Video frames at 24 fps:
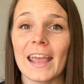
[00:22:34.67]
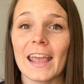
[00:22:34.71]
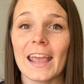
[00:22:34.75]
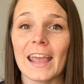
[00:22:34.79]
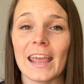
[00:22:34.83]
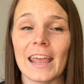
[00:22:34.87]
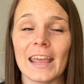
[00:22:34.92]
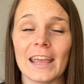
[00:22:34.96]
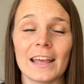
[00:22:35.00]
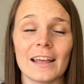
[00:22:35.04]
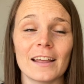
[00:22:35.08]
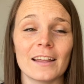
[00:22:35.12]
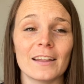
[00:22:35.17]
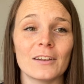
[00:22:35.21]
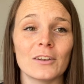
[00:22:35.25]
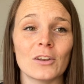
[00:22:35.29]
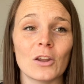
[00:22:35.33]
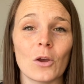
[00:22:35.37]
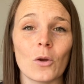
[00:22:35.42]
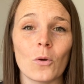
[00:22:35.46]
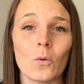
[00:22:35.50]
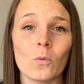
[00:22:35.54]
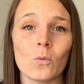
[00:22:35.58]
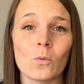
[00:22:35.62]
and
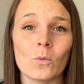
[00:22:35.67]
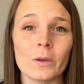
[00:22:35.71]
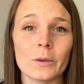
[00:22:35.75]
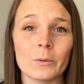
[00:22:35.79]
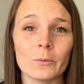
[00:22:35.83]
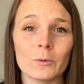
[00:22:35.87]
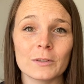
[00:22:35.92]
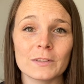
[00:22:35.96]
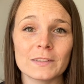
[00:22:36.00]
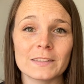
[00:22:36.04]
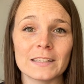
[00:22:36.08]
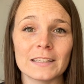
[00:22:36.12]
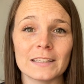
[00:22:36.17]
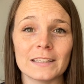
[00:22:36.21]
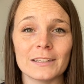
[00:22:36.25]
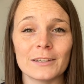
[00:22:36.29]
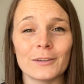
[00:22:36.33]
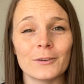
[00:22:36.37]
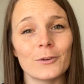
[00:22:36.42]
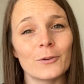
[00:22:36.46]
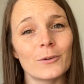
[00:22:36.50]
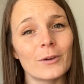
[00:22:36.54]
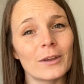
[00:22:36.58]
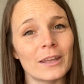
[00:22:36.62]
we will see you